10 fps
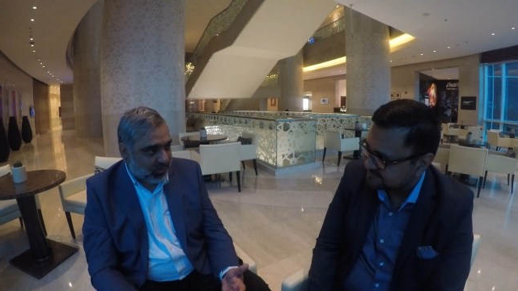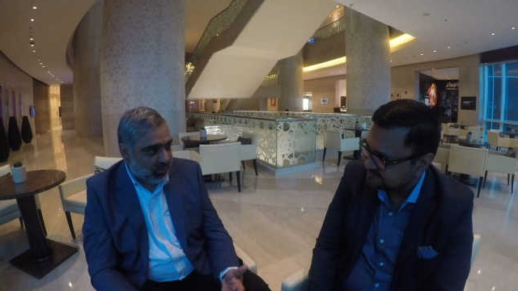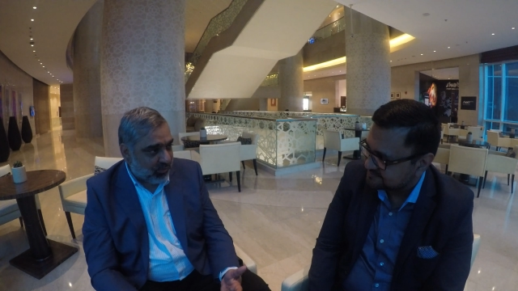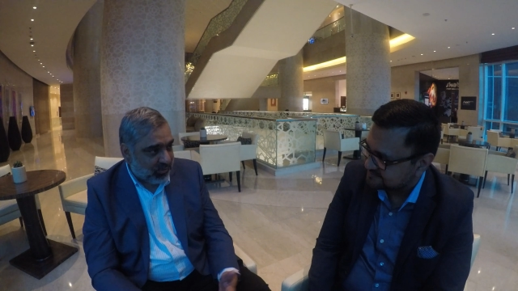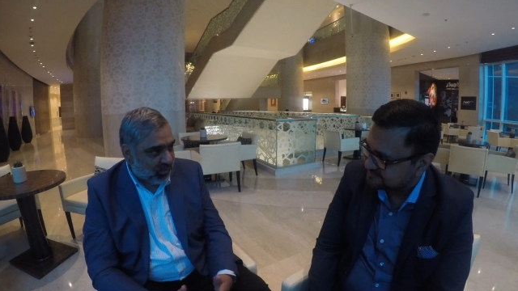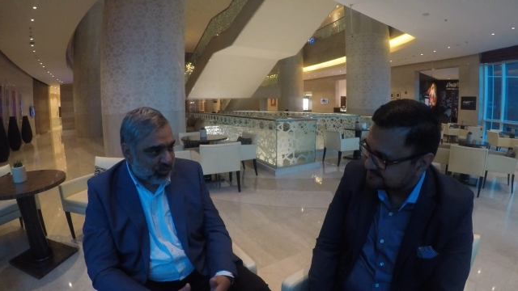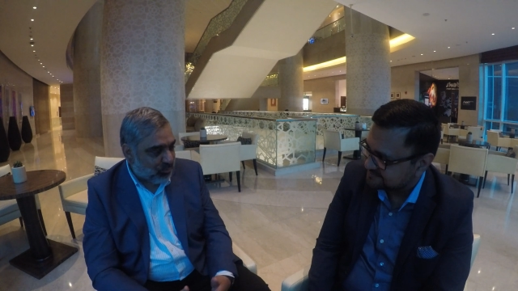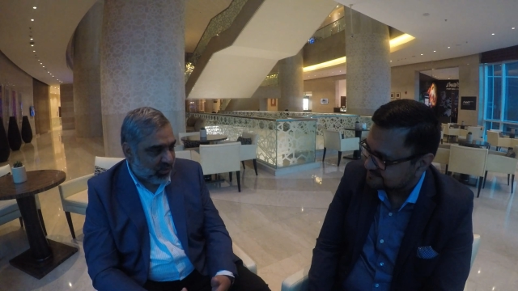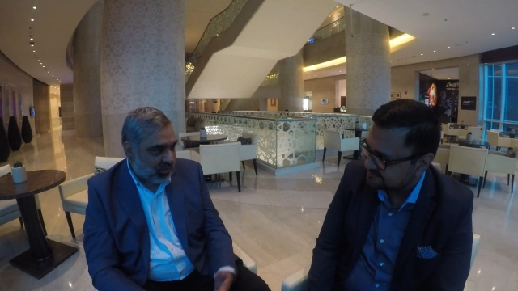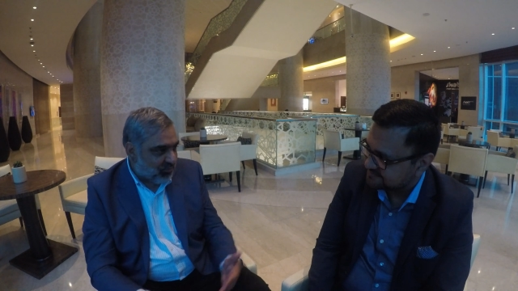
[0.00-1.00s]
recognize,
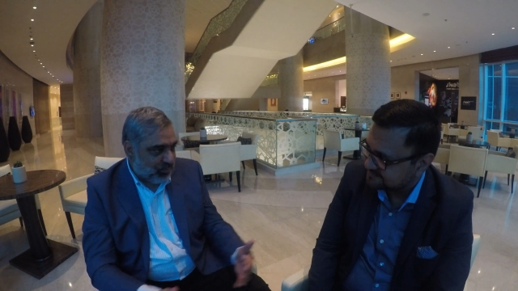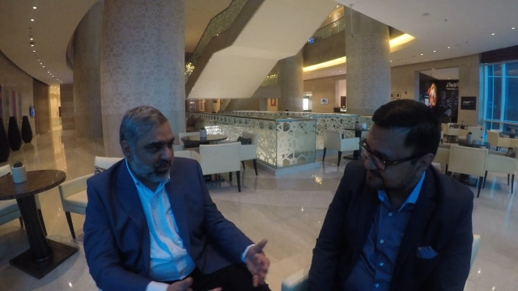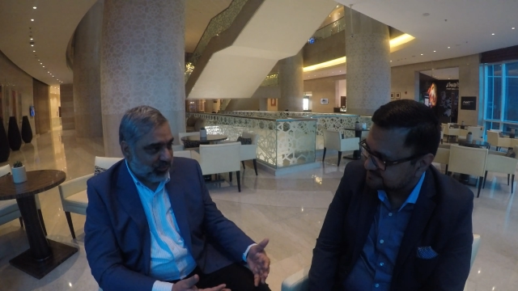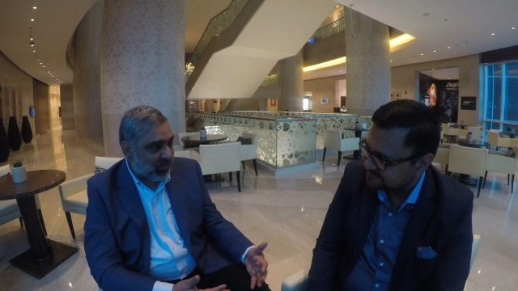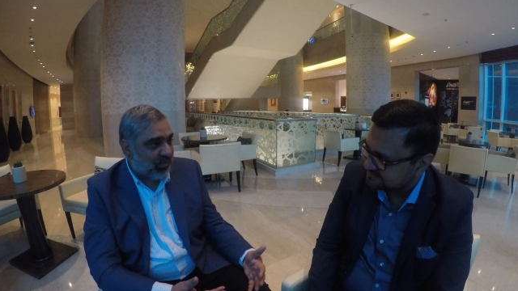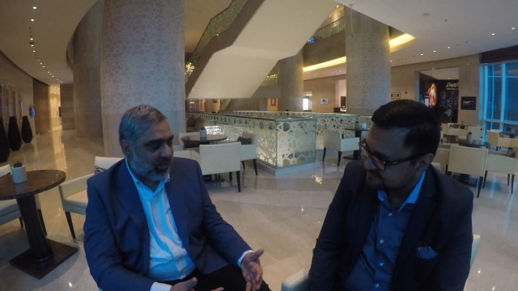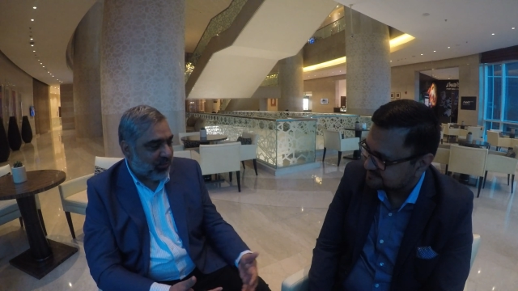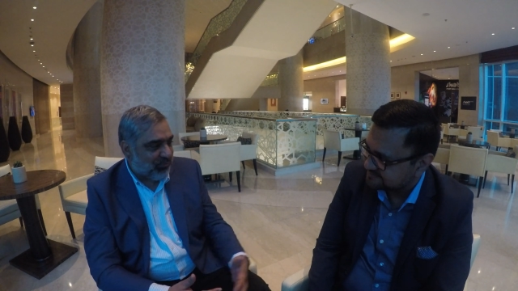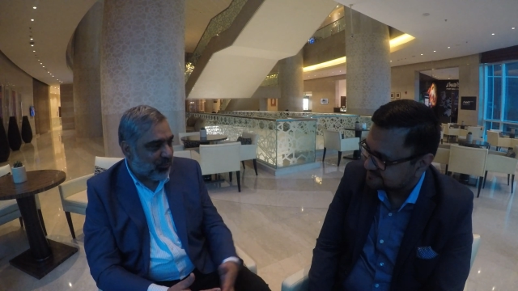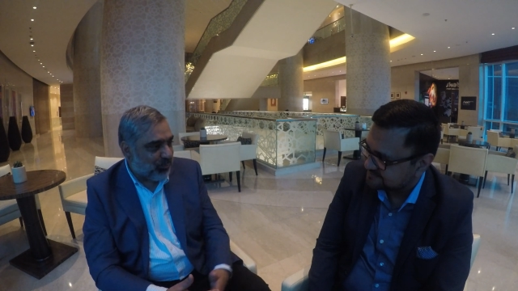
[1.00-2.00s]
but they've been doing that
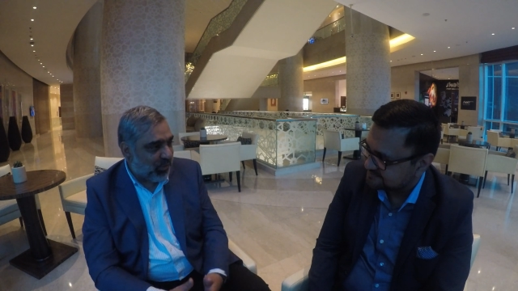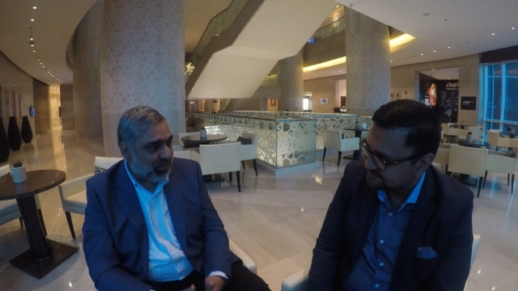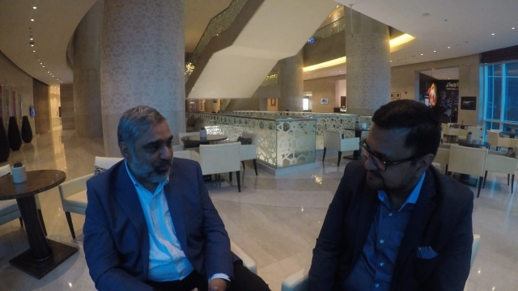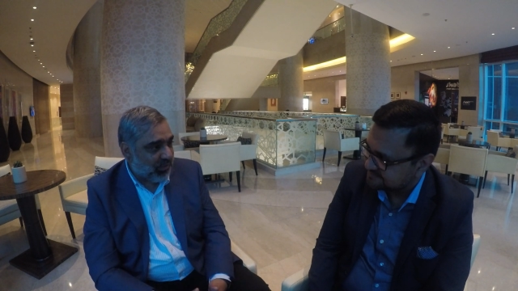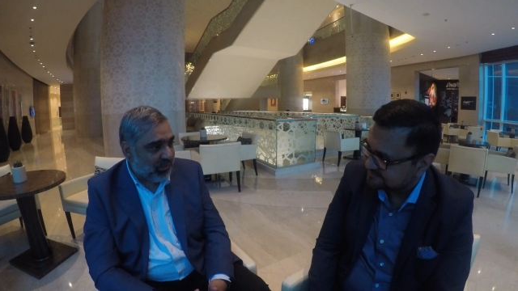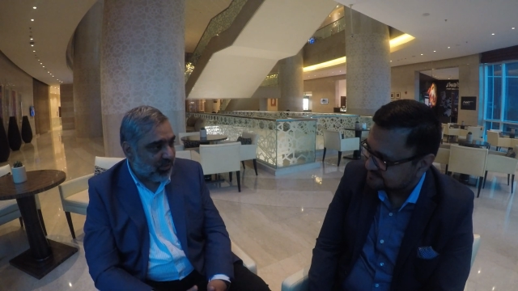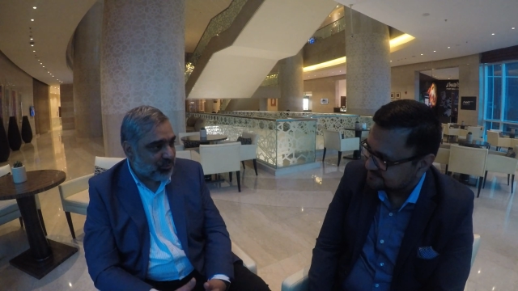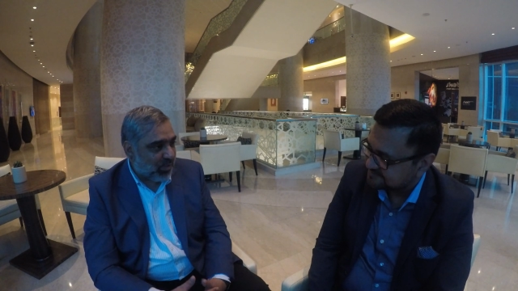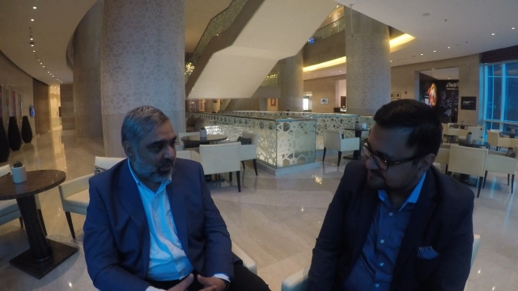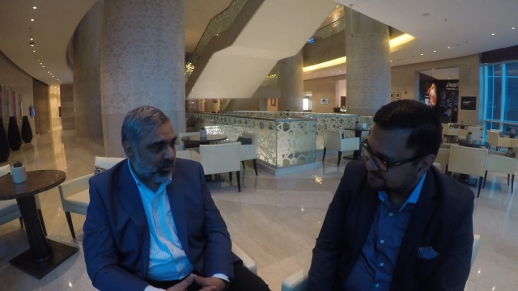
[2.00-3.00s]
for many, many years
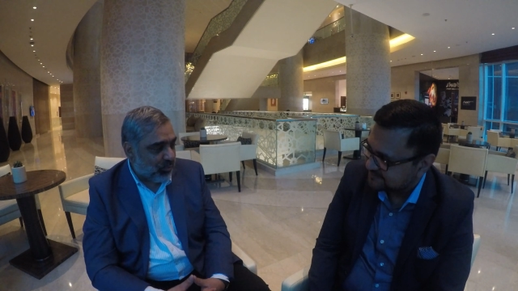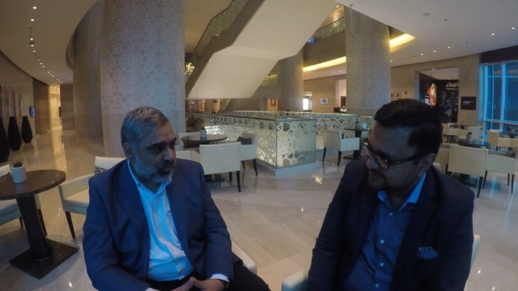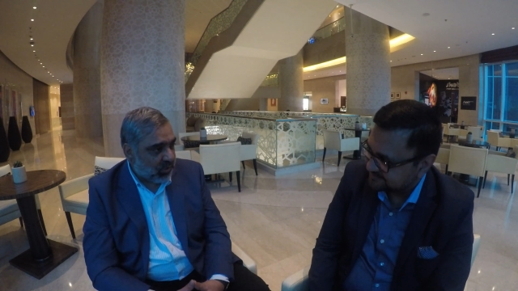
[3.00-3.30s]
back home.